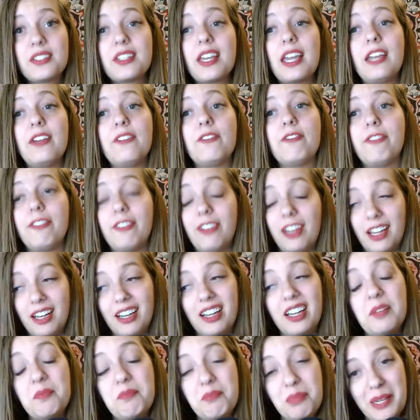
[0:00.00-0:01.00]
a
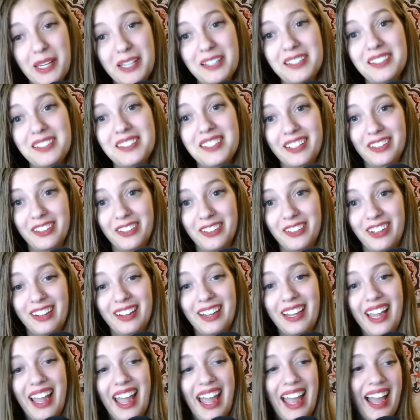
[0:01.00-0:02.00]
very basic
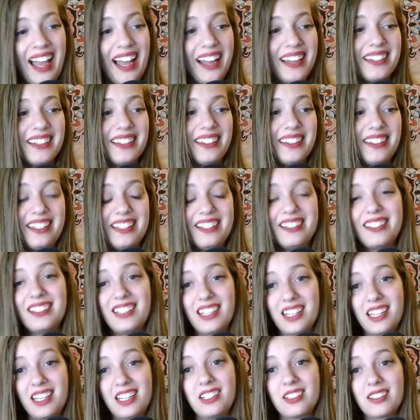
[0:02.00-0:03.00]
look at the
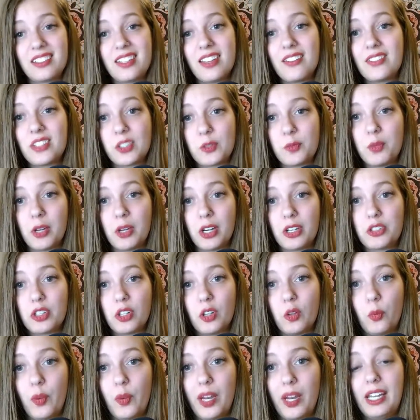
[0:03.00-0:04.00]
stages of
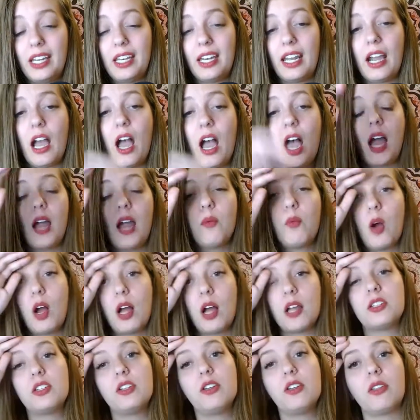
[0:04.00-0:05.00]
spiritual awakening. I
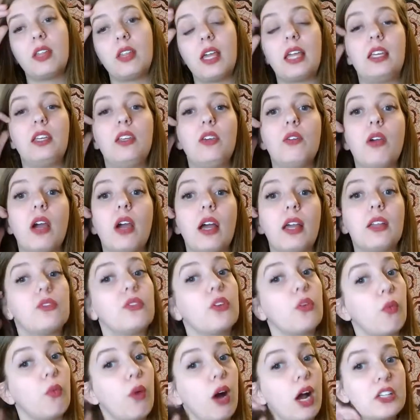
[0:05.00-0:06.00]
want to thank you guys
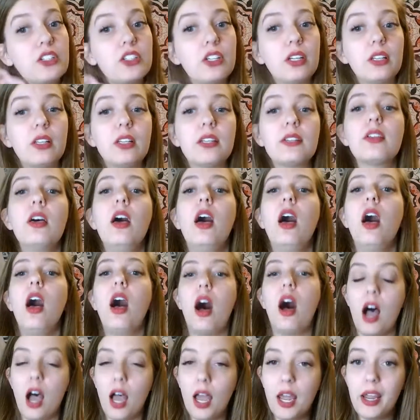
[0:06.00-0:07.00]
for watching this.
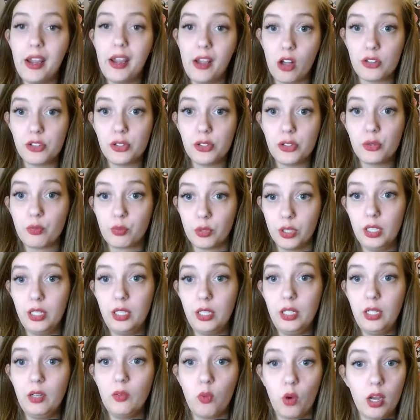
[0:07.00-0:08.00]
I also
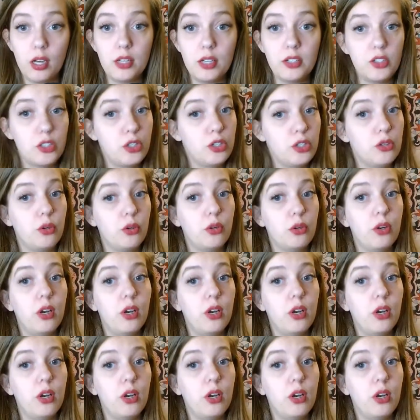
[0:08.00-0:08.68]
really want to